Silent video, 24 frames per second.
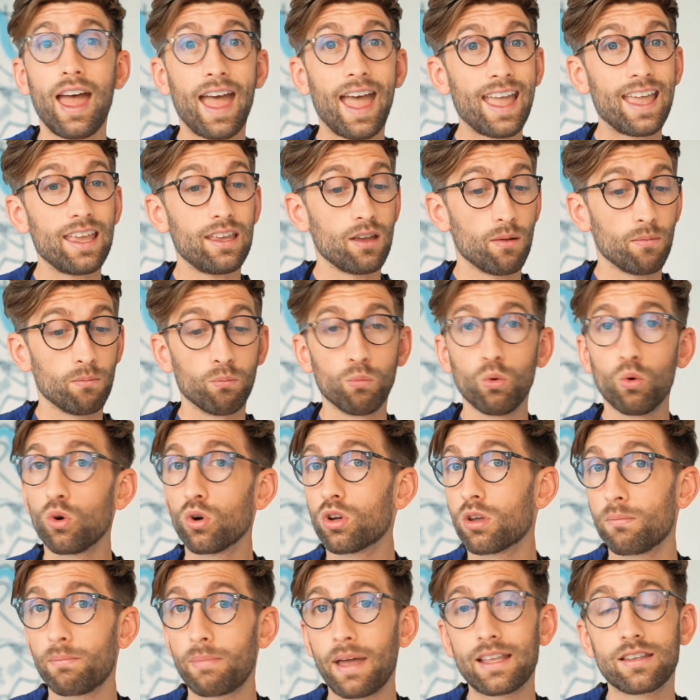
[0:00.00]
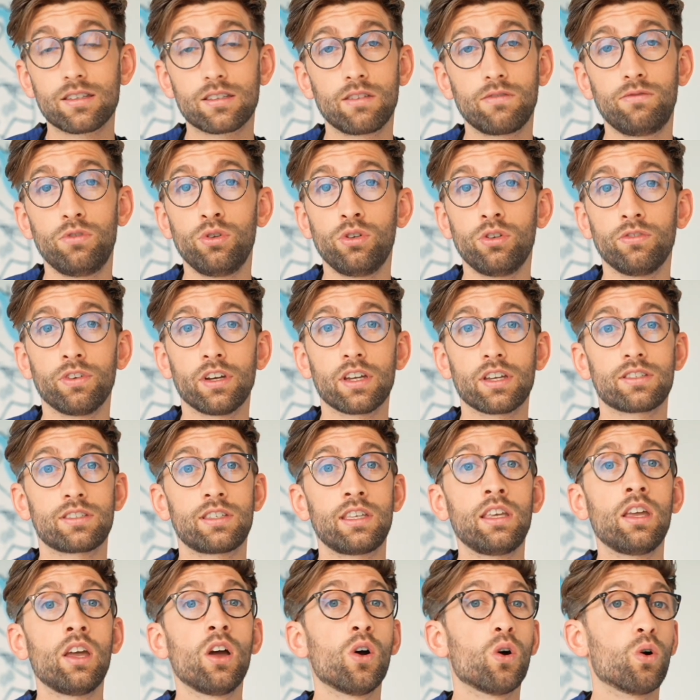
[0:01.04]
a more competitive
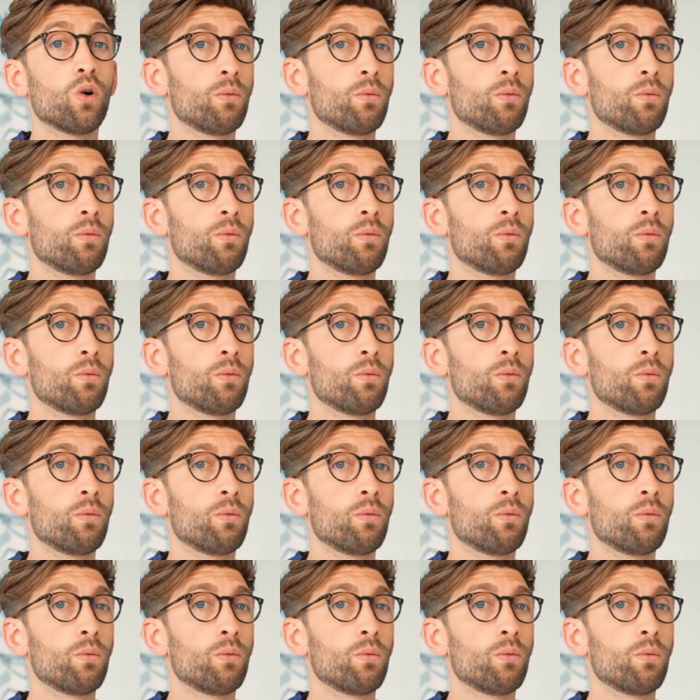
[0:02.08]
university